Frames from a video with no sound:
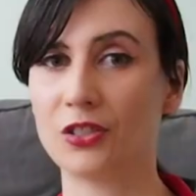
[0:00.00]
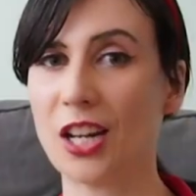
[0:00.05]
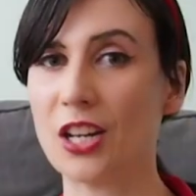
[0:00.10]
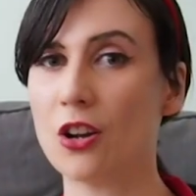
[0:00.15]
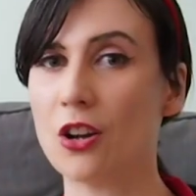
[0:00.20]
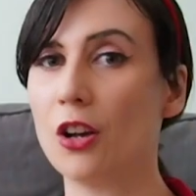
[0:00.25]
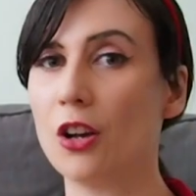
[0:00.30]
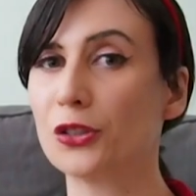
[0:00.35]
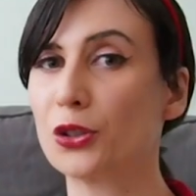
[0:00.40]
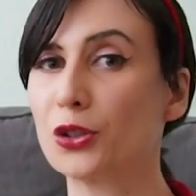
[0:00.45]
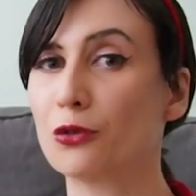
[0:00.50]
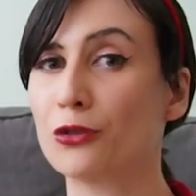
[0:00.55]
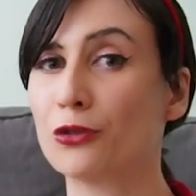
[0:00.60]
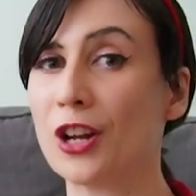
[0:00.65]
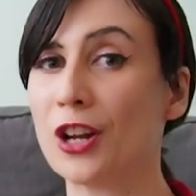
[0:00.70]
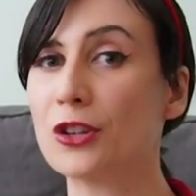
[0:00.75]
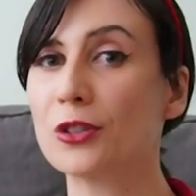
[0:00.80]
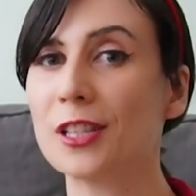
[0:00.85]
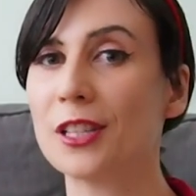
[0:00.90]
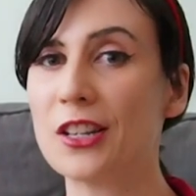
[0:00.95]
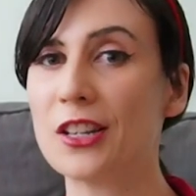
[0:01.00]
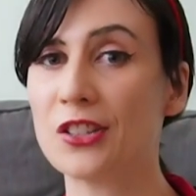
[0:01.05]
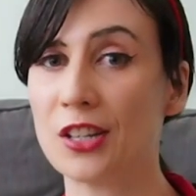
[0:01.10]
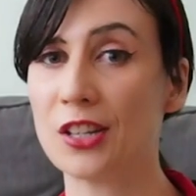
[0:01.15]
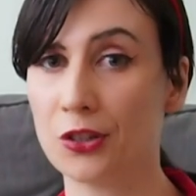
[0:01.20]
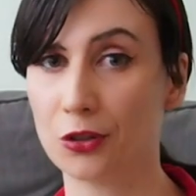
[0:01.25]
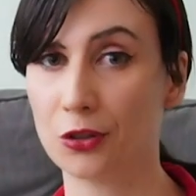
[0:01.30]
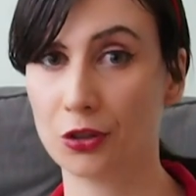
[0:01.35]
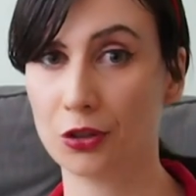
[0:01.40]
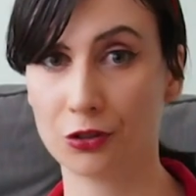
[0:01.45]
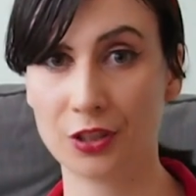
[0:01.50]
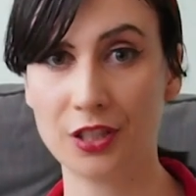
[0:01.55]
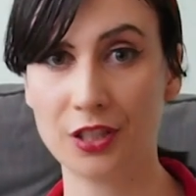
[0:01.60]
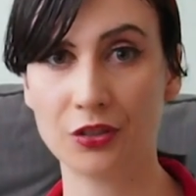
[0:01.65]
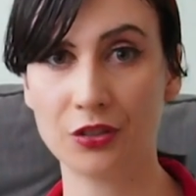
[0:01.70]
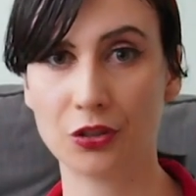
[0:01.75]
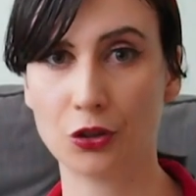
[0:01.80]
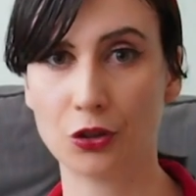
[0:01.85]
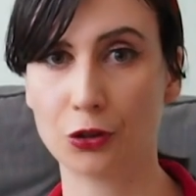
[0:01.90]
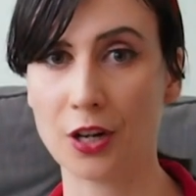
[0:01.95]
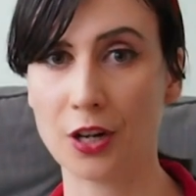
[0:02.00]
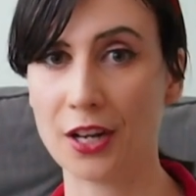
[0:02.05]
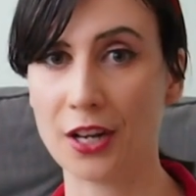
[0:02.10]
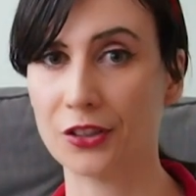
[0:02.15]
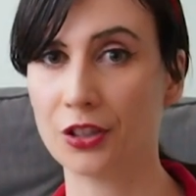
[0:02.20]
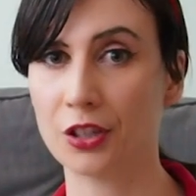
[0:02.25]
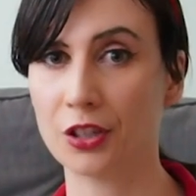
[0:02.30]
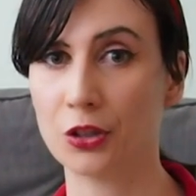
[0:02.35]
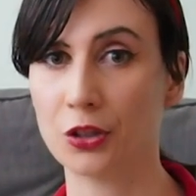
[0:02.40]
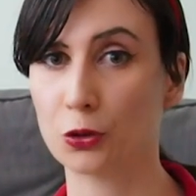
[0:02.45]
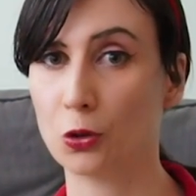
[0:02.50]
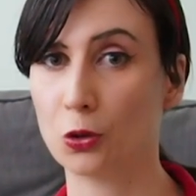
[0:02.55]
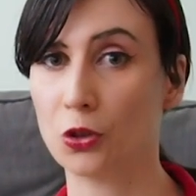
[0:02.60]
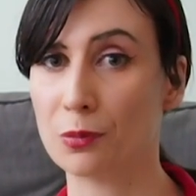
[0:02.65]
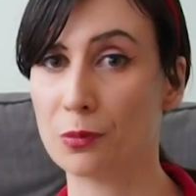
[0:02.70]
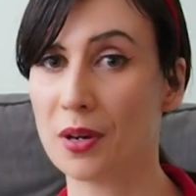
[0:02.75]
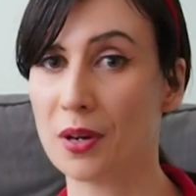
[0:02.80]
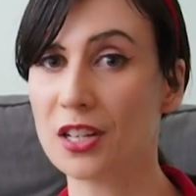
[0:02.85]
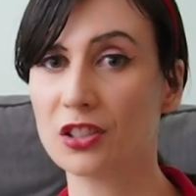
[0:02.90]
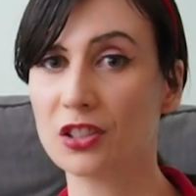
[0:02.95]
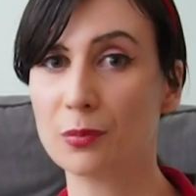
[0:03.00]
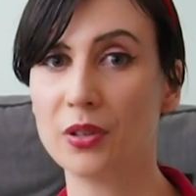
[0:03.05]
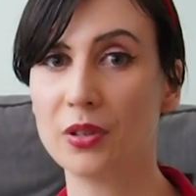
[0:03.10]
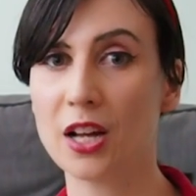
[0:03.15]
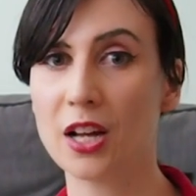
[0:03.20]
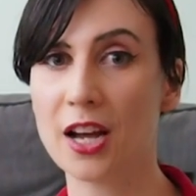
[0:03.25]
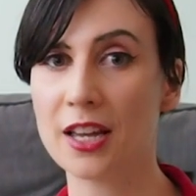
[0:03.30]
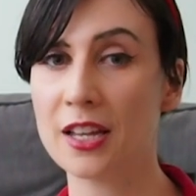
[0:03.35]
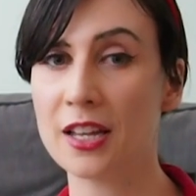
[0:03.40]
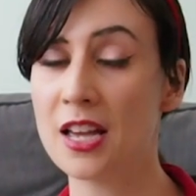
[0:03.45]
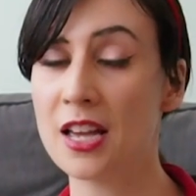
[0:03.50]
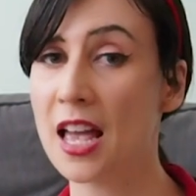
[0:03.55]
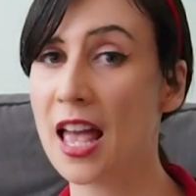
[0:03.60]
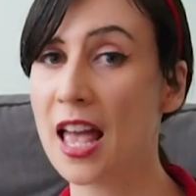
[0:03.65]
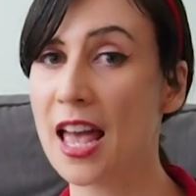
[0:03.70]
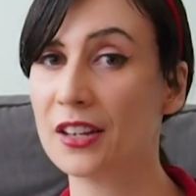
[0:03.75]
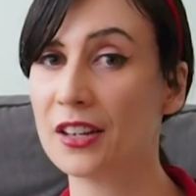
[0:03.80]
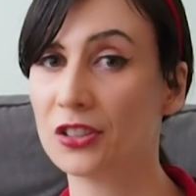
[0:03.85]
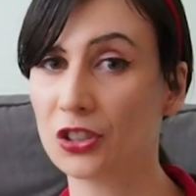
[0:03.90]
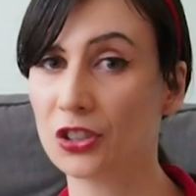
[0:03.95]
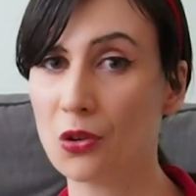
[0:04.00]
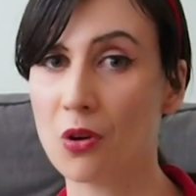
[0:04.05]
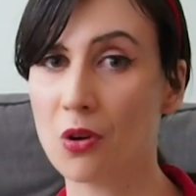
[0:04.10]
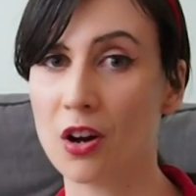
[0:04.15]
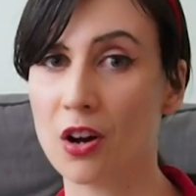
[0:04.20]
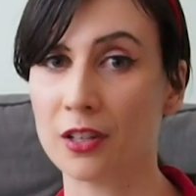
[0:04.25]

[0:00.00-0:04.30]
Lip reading: state also regulates industries, tries to control the money supply, and so